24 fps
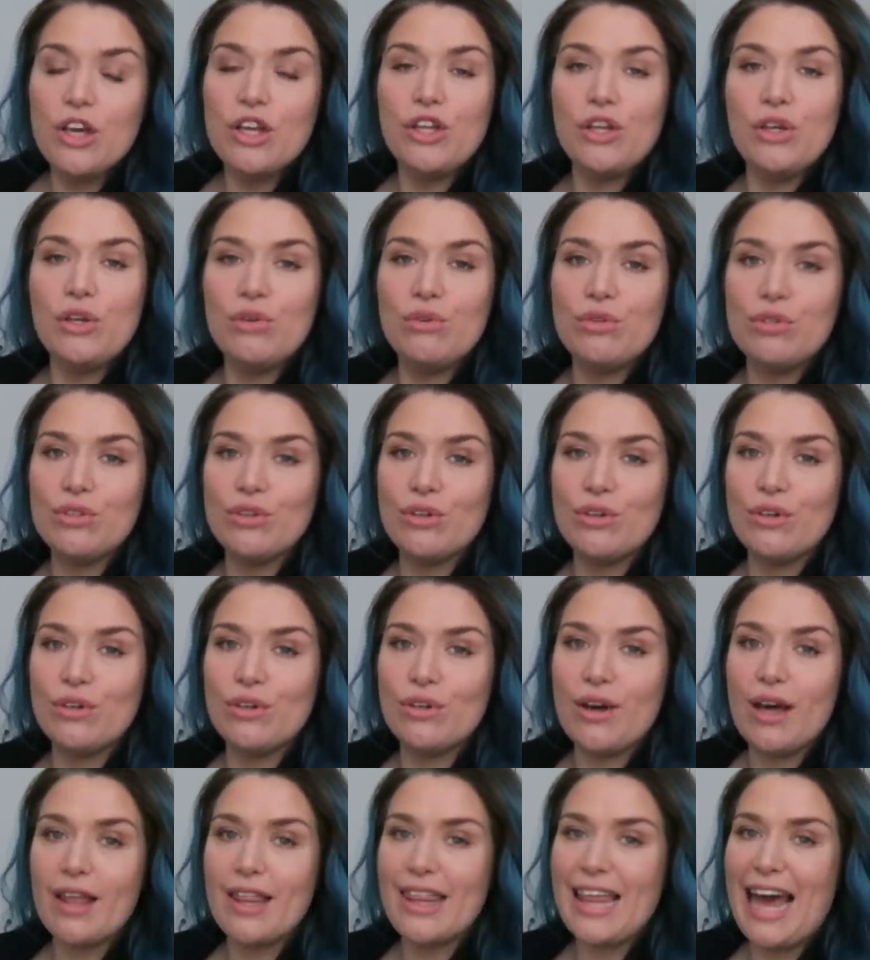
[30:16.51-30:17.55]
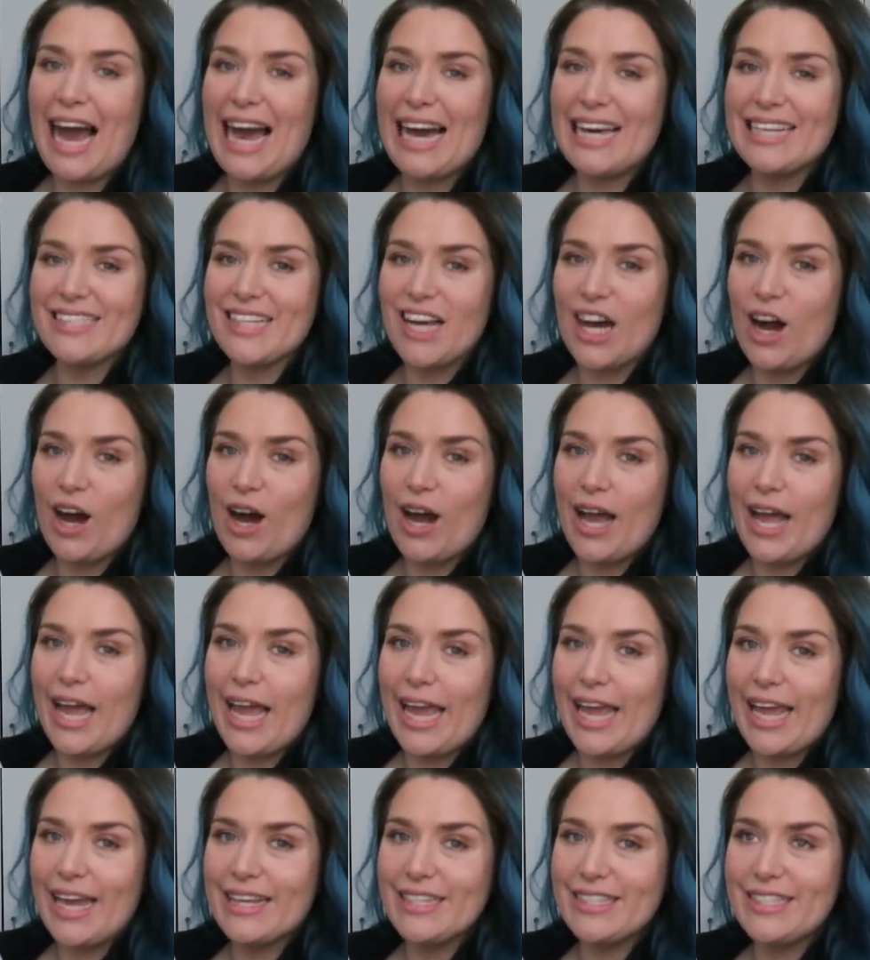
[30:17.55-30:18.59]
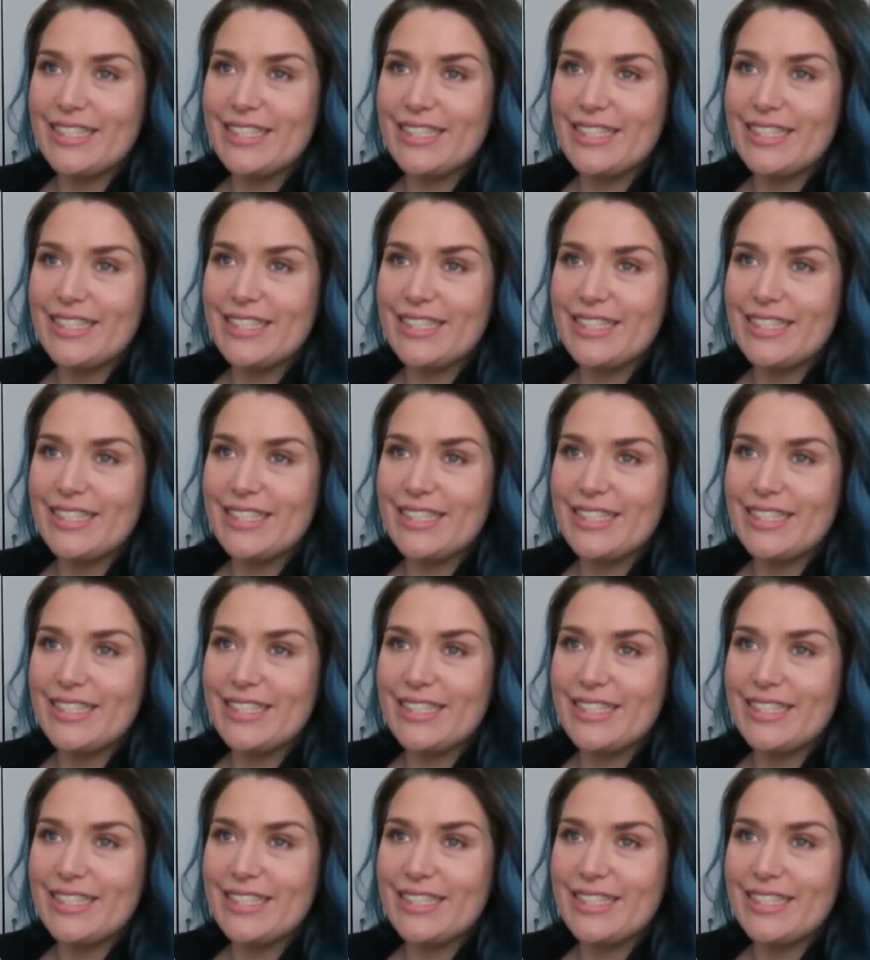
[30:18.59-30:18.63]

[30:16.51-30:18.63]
you saw that I